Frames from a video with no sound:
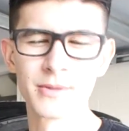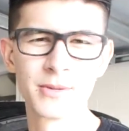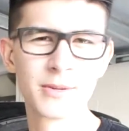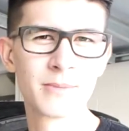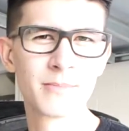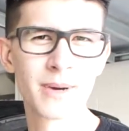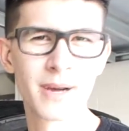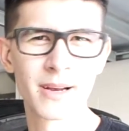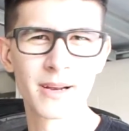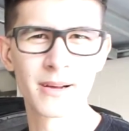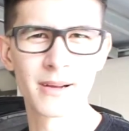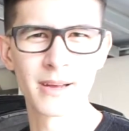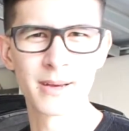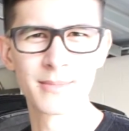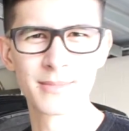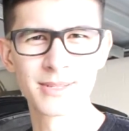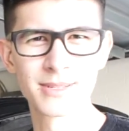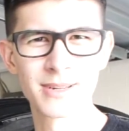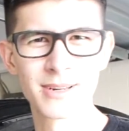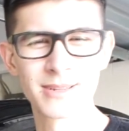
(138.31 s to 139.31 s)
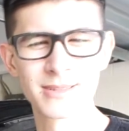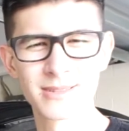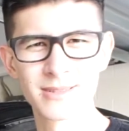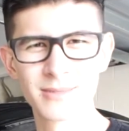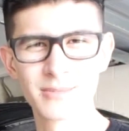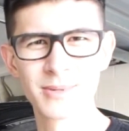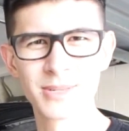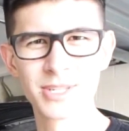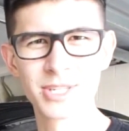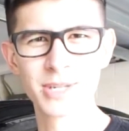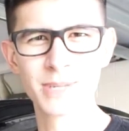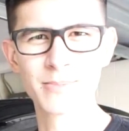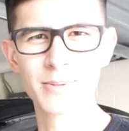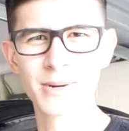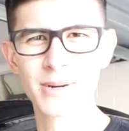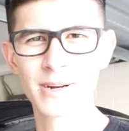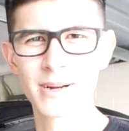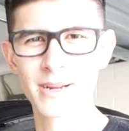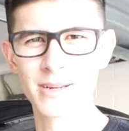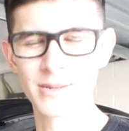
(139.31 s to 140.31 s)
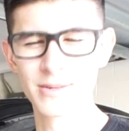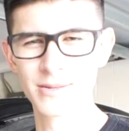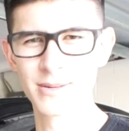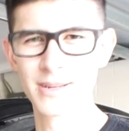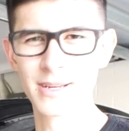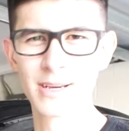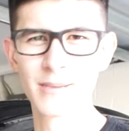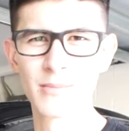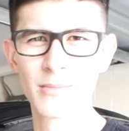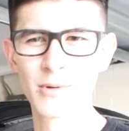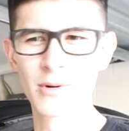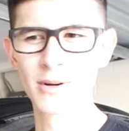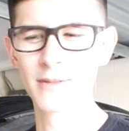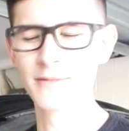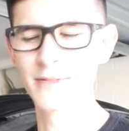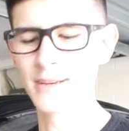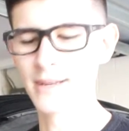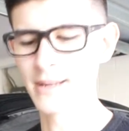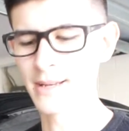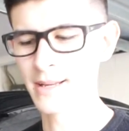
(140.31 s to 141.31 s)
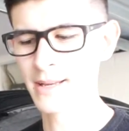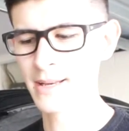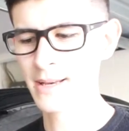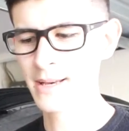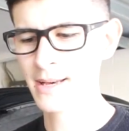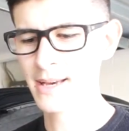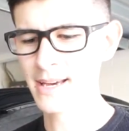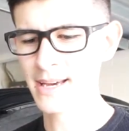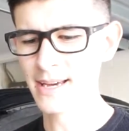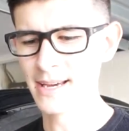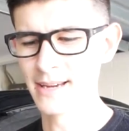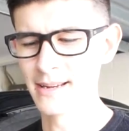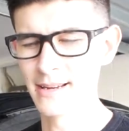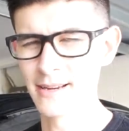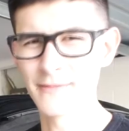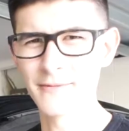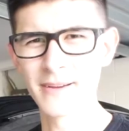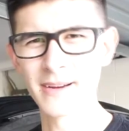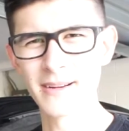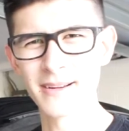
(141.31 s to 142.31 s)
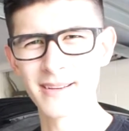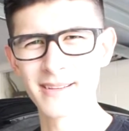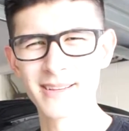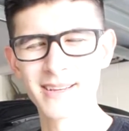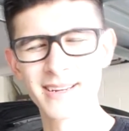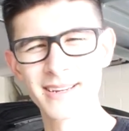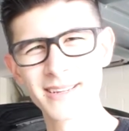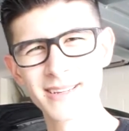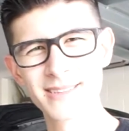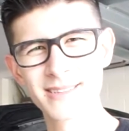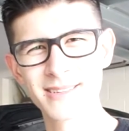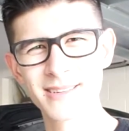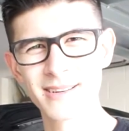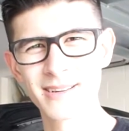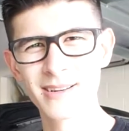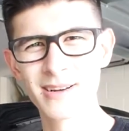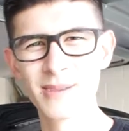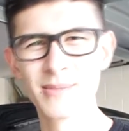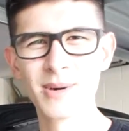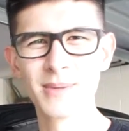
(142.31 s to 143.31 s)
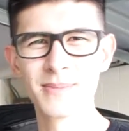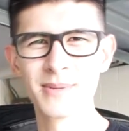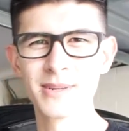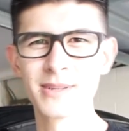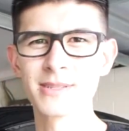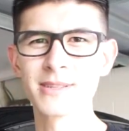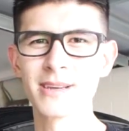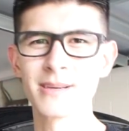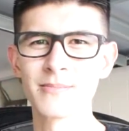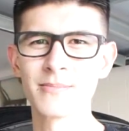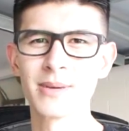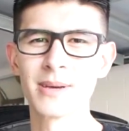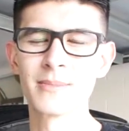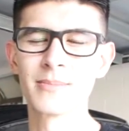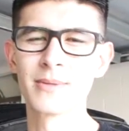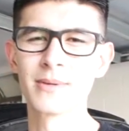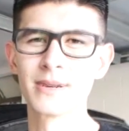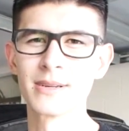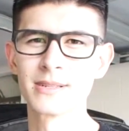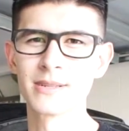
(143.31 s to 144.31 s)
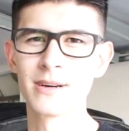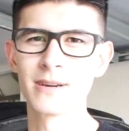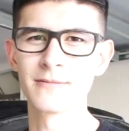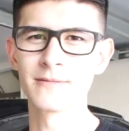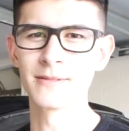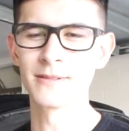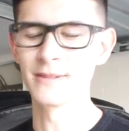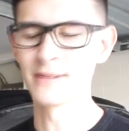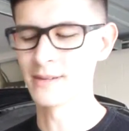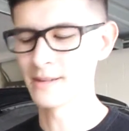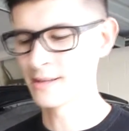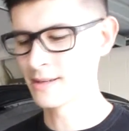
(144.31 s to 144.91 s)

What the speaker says: You can buy it on Amazon. It's a little bit cheaper and you can get more of it, and I found out that it doesn't gum up your sandpaper as often.